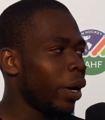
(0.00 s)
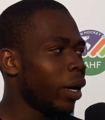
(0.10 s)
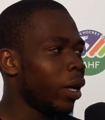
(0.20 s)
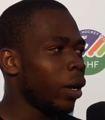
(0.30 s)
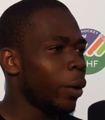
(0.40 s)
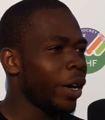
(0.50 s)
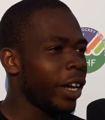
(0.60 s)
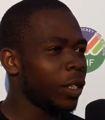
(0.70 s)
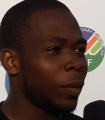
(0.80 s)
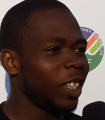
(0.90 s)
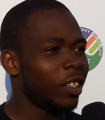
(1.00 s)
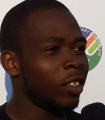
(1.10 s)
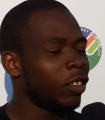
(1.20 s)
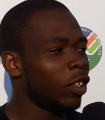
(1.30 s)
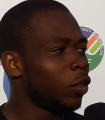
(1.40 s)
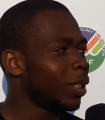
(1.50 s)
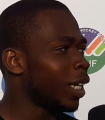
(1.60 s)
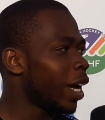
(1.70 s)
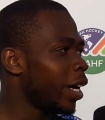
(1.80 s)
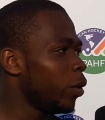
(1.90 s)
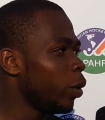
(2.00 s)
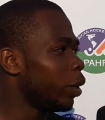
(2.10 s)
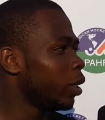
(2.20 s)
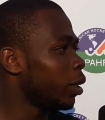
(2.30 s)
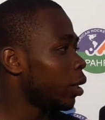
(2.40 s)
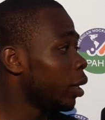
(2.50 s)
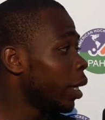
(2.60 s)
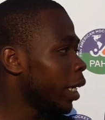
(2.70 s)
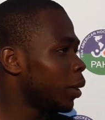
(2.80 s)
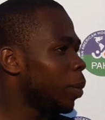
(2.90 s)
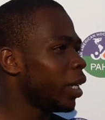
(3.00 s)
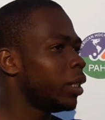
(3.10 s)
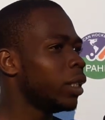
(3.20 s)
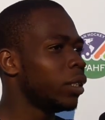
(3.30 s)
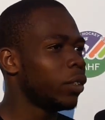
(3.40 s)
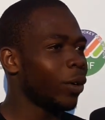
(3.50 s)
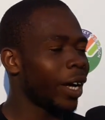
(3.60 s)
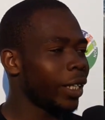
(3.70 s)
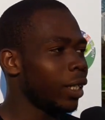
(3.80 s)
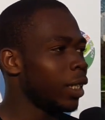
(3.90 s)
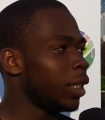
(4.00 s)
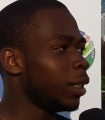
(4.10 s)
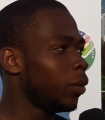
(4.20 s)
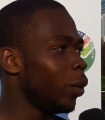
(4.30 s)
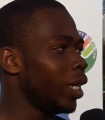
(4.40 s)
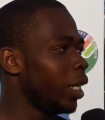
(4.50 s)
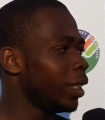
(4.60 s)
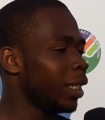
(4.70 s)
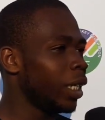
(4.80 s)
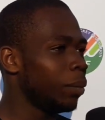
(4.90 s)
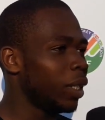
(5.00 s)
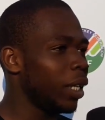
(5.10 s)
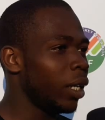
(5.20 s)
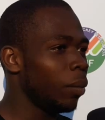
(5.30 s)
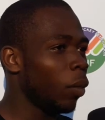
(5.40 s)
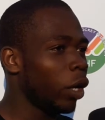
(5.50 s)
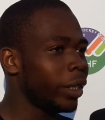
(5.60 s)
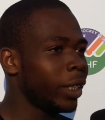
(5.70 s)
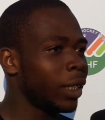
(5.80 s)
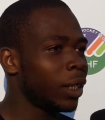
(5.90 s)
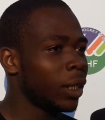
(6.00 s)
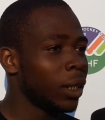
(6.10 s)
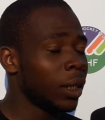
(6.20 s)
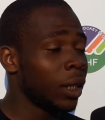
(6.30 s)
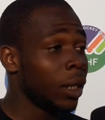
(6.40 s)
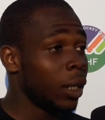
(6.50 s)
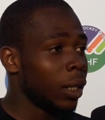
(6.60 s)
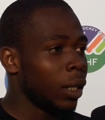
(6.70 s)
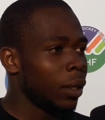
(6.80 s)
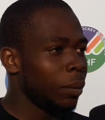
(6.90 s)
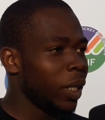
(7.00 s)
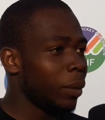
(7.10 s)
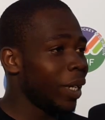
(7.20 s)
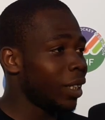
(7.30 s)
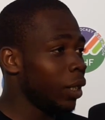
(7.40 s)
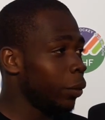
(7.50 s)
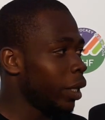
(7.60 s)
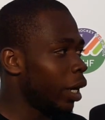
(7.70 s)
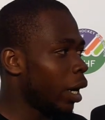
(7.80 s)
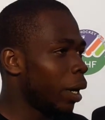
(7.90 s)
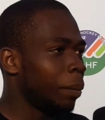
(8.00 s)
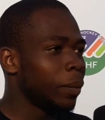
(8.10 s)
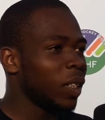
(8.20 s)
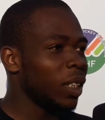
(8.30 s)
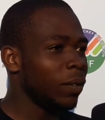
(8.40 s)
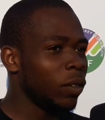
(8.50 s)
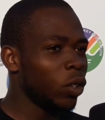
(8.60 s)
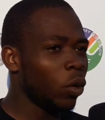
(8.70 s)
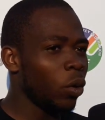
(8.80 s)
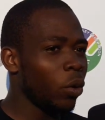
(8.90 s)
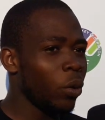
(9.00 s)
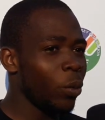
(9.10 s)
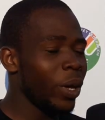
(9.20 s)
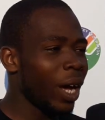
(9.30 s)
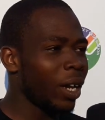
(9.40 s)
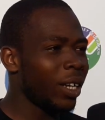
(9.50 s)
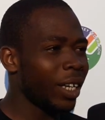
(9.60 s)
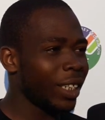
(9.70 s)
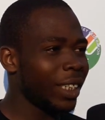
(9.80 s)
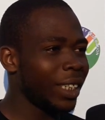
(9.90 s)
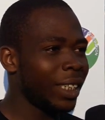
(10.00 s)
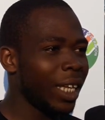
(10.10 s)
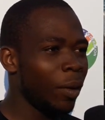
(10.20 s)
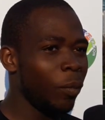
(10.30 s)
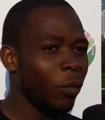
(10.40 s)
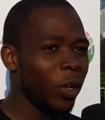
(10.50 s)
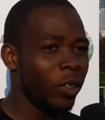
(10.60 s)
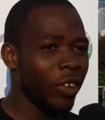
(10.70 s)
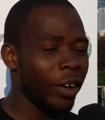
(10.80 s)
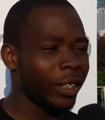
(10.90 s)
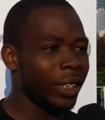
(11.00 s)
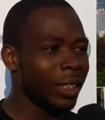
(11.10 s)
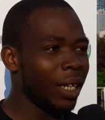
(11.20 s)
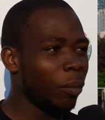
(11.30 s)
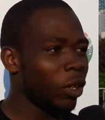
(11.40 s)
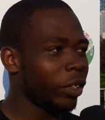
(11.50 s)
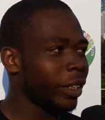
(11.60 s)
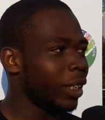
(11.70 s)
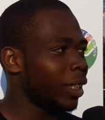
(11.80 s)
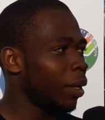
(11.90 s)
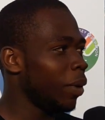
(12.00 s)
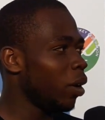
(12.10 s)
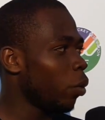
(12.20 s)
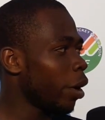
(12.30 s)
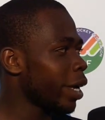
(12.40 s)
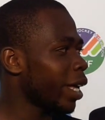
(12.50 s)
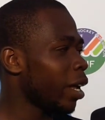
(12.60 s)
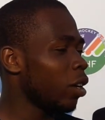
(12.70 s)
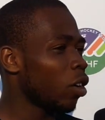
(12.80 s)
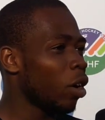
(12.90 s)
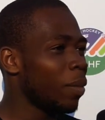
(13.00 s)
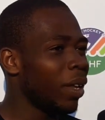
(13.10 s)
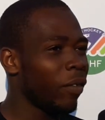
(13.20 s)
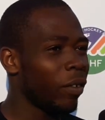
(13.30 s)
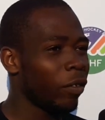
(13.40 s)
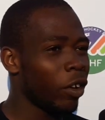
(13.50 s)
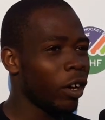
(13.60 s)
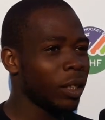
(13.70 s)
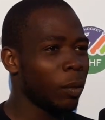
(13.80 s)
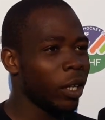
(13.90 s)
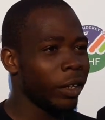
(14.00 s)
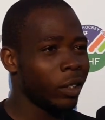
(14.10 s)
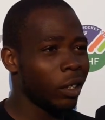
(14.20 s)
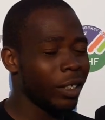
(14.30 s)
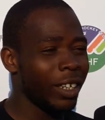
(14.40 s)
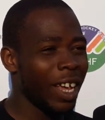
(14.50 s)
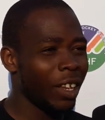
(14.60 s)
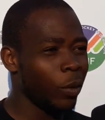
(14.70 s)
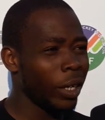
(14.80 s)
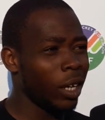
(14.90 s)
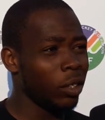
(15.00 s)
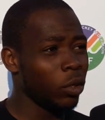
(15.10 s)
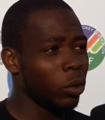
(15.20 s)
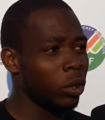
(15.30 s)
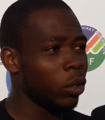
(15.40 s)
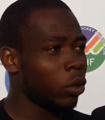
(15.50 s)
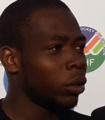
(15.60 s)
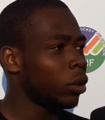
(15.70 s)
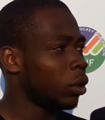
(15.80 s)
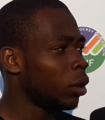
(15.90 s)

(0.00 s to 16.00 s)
Well, uh, our expectations was high. We were expecting to at least win this game today. But the best we um, even though we had a system, we tried a system, but our system didn't work and nothing different for us, but there's nothing that we can do, so